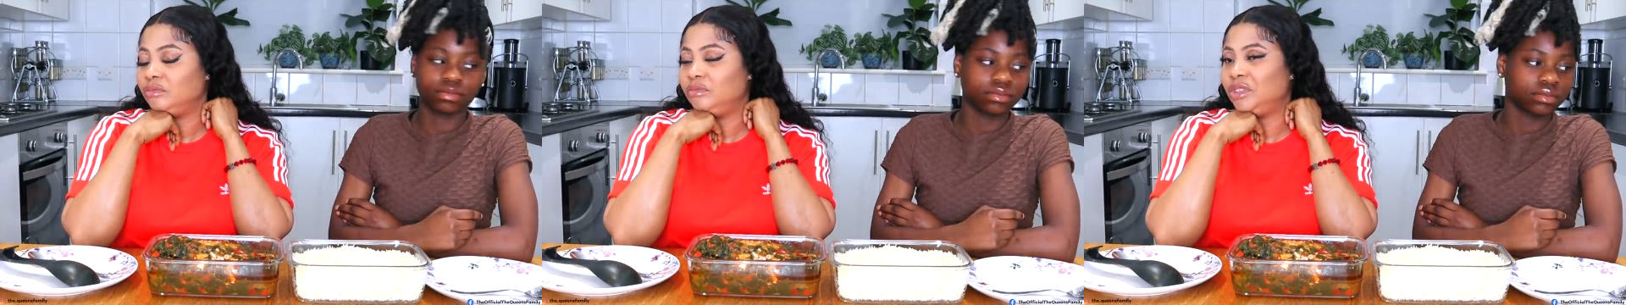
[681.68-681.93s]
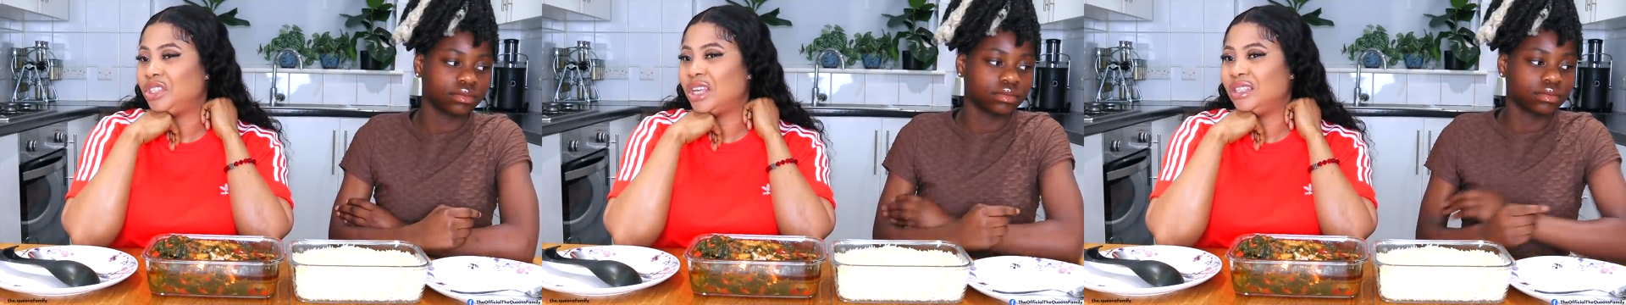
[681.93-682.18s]

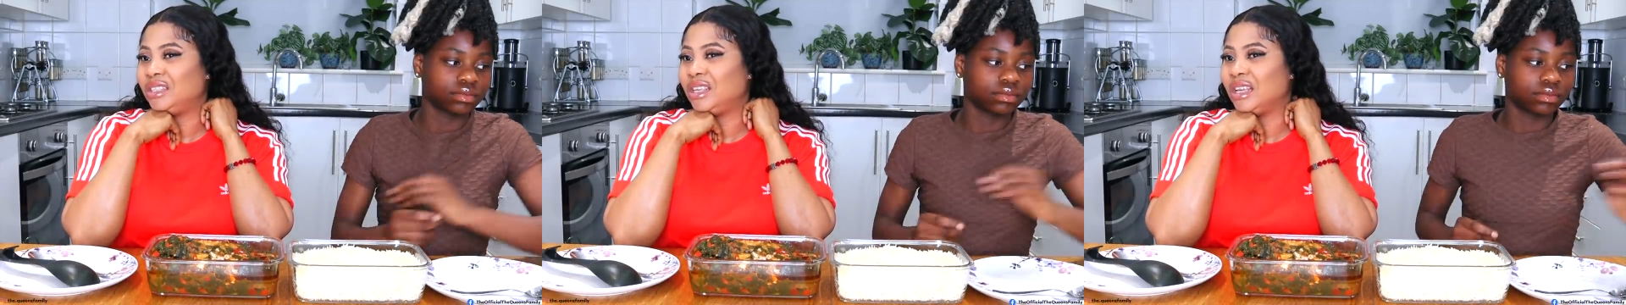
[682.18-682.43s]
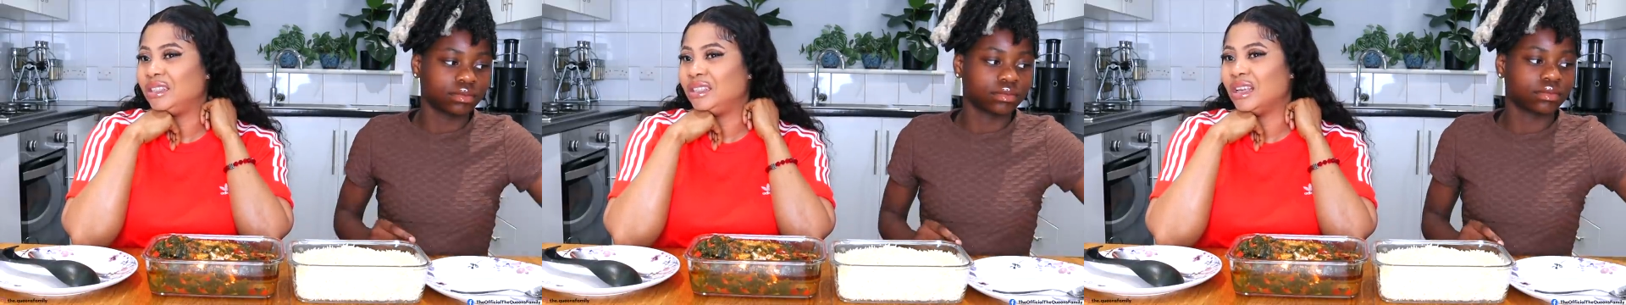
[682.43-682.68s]
Speaker 1: Michelle is
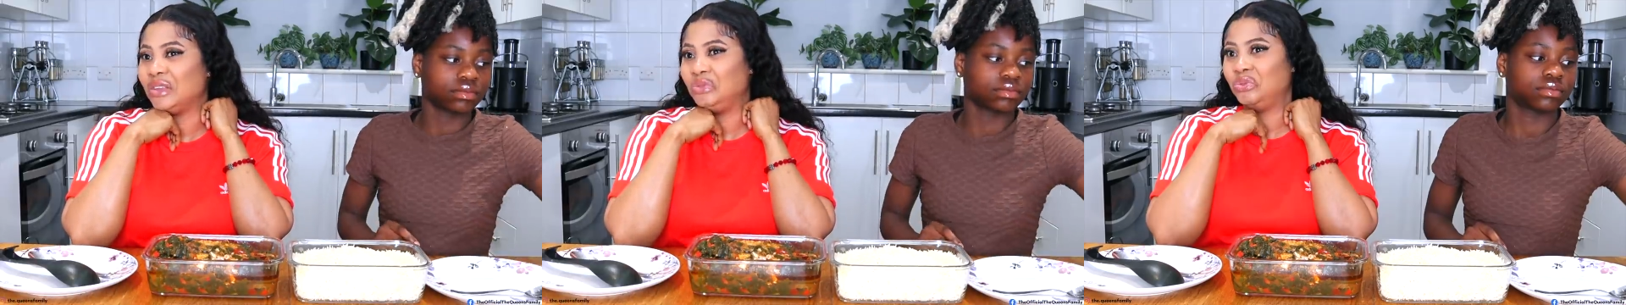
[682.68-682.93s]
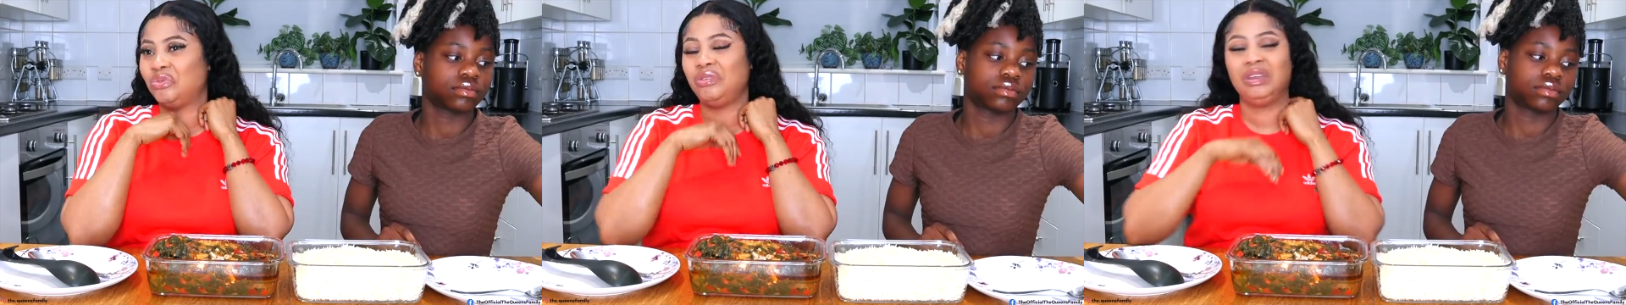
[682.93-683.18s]
getting
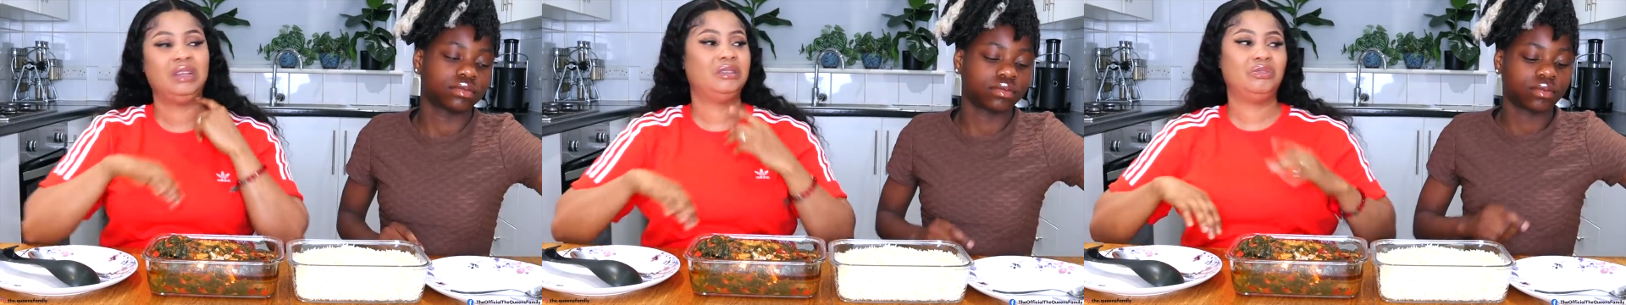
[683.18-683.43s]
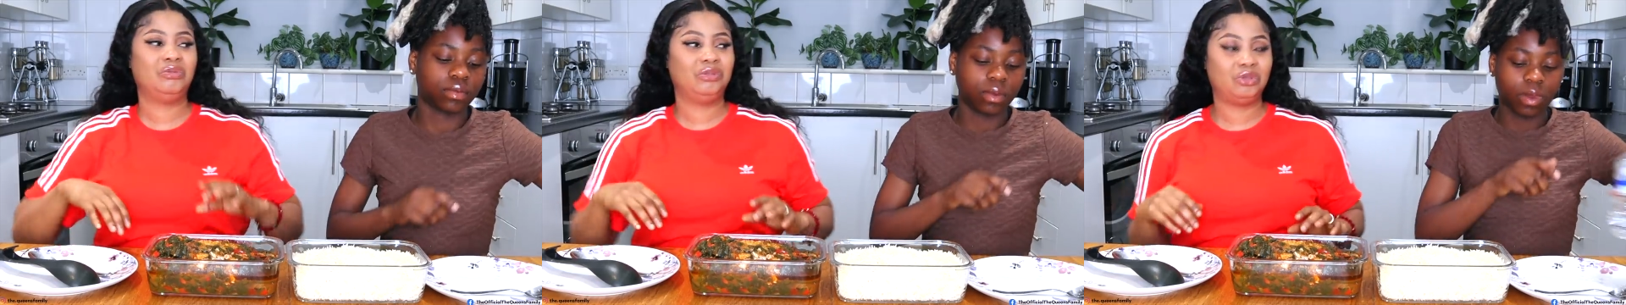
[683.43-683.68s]
annoying
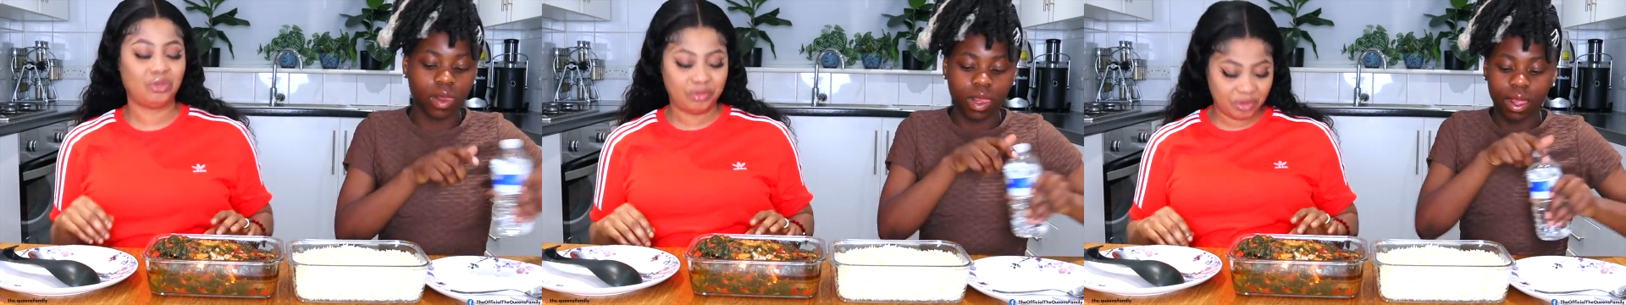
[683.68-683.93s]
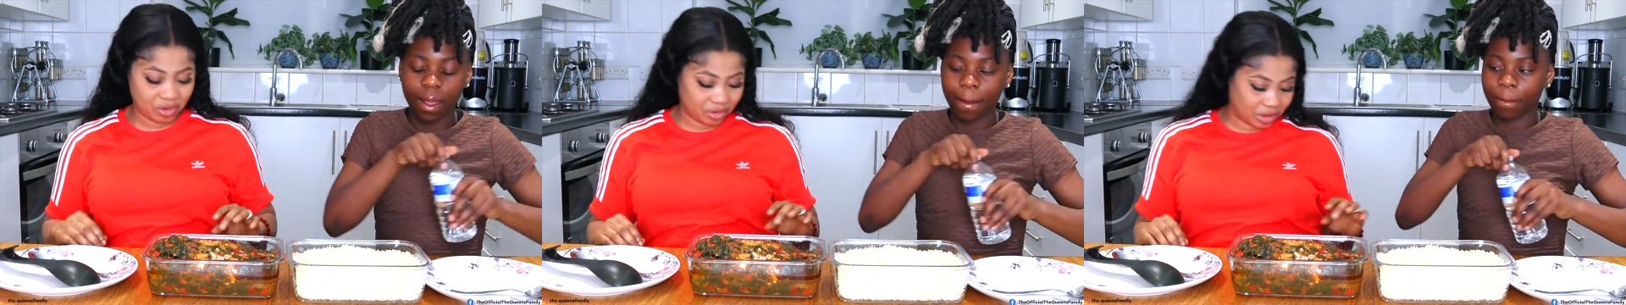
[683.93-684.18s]
to
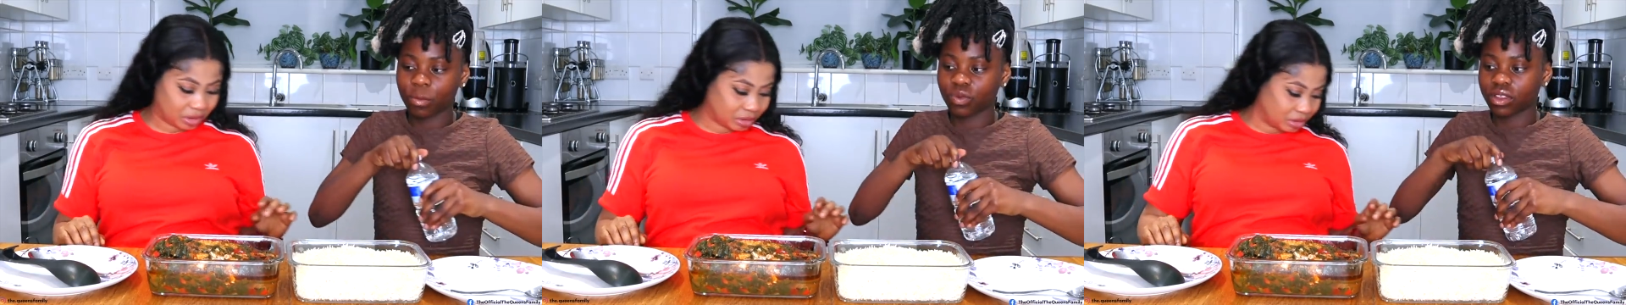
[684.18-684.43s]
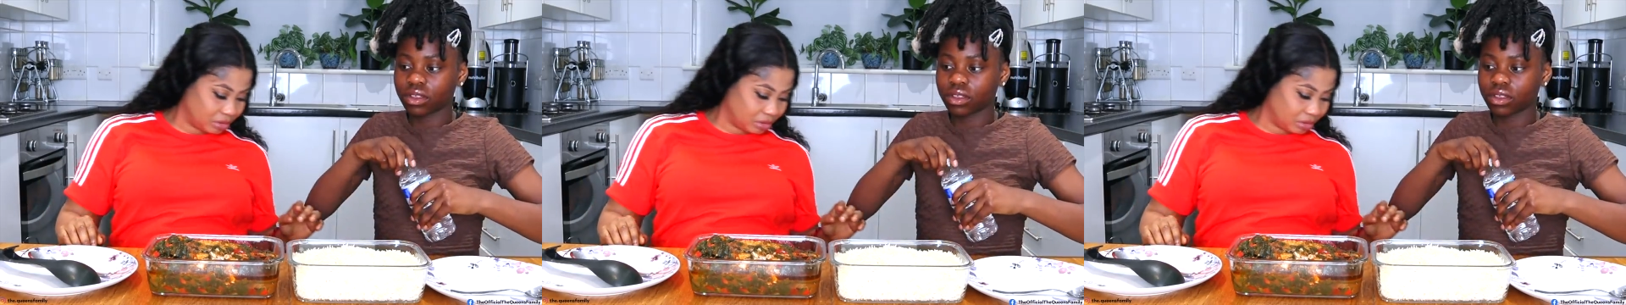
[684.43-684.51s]
be honest.